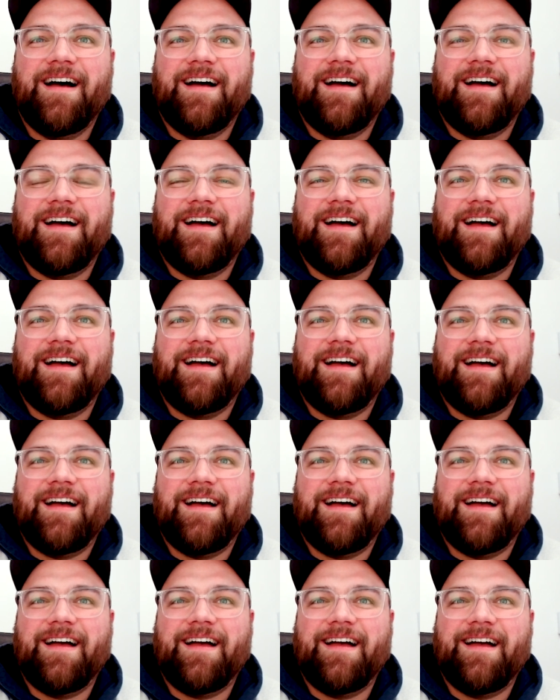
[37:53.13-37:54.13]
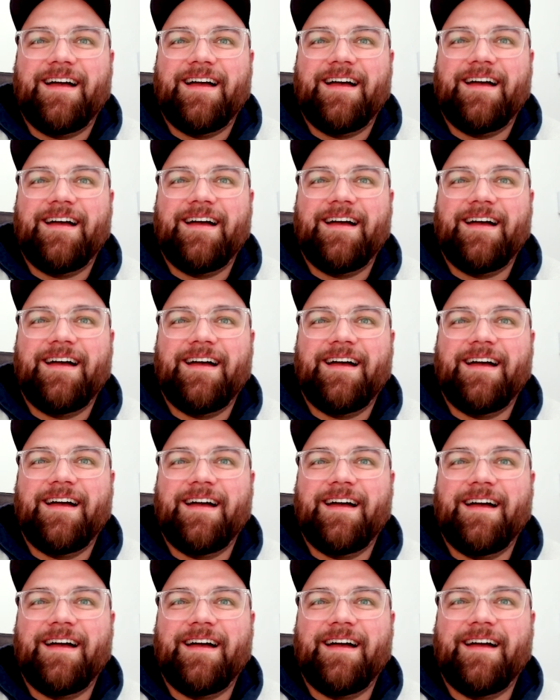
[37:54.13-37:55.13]

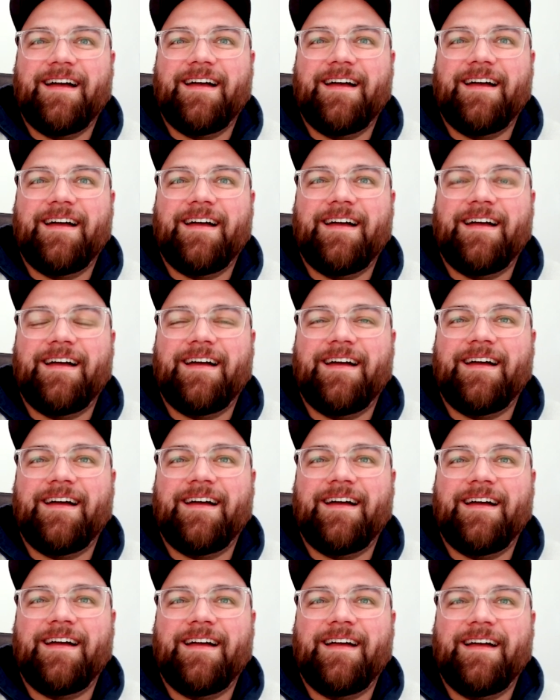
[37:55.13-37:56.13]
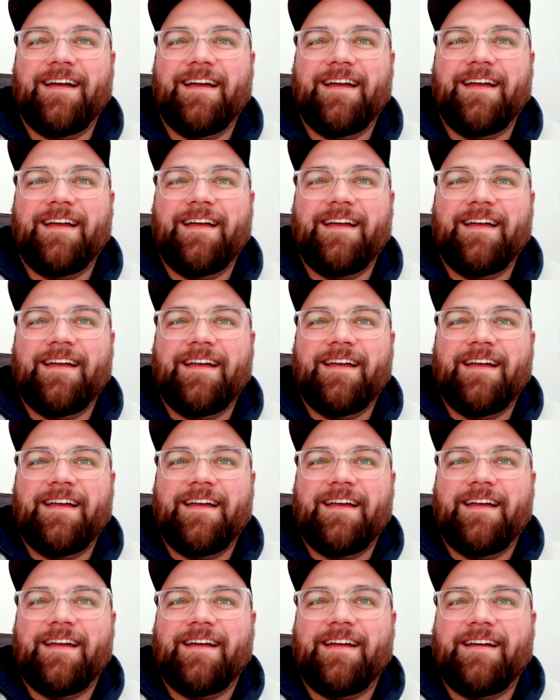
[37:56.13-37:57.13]

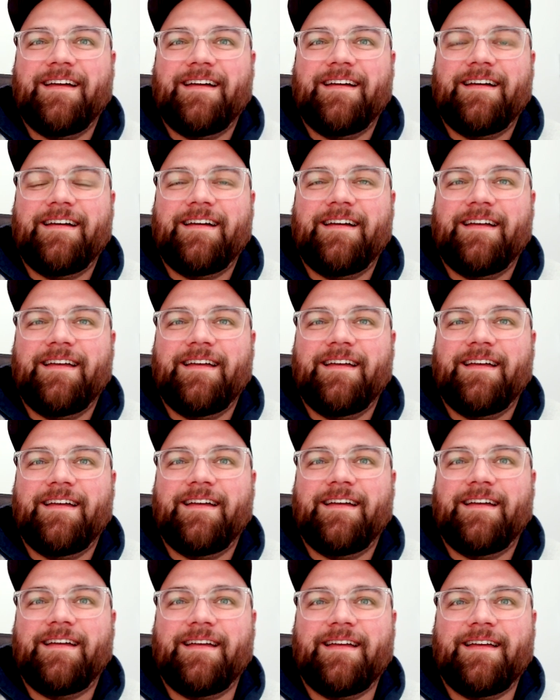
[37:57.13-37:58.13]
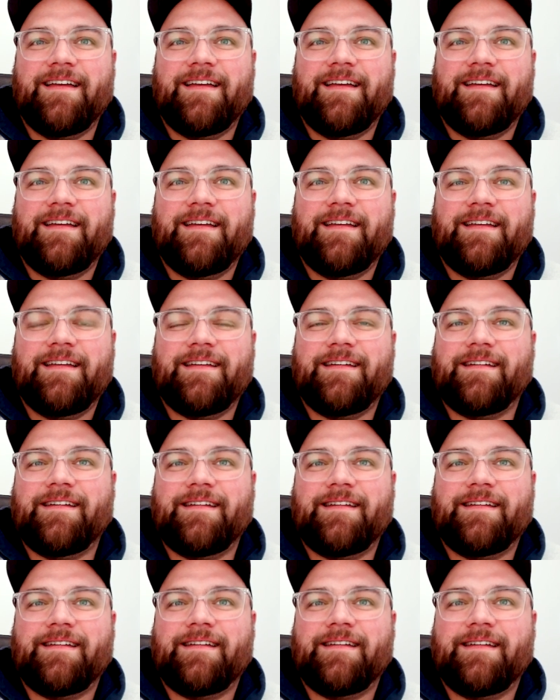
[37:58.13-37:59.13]

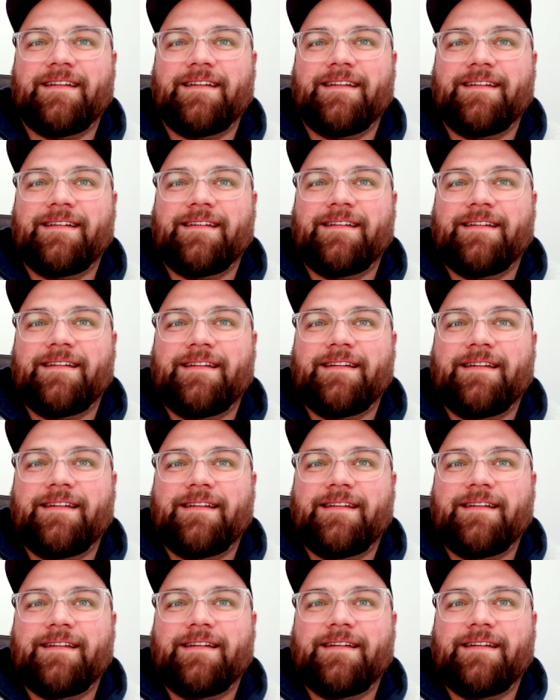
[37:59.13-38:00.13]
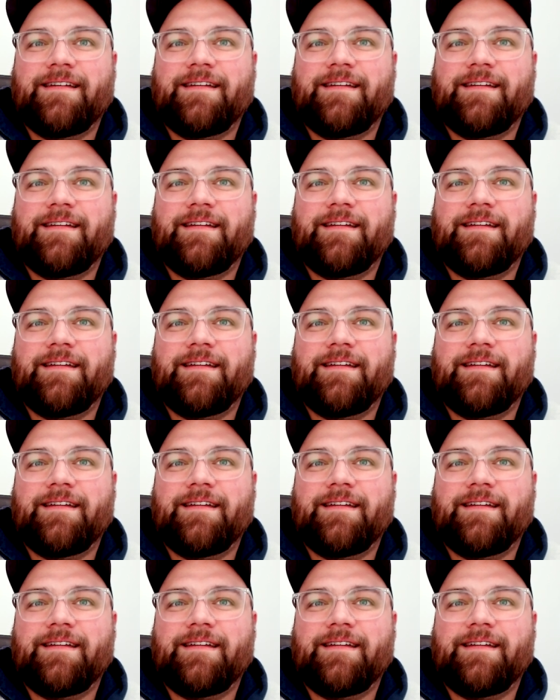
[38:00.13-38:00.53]
The person shown says nothing.